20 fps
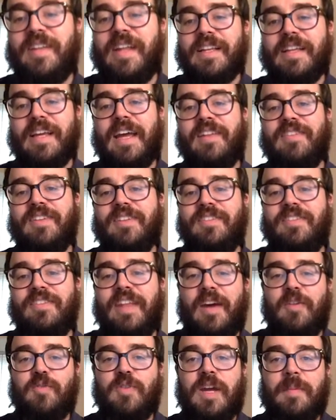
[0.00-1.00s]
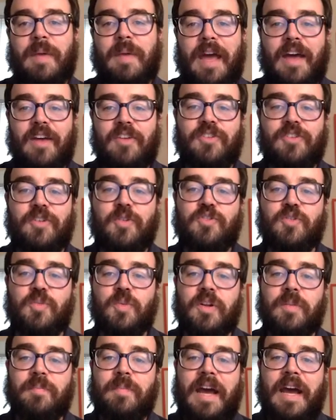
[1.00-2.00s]
It allocates its stack frame as
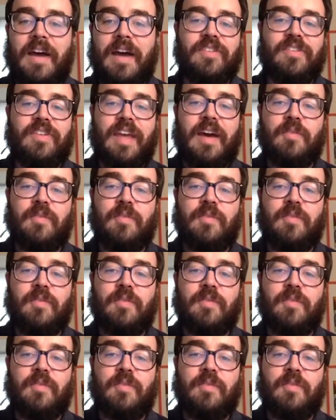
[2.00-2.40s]
usual and passes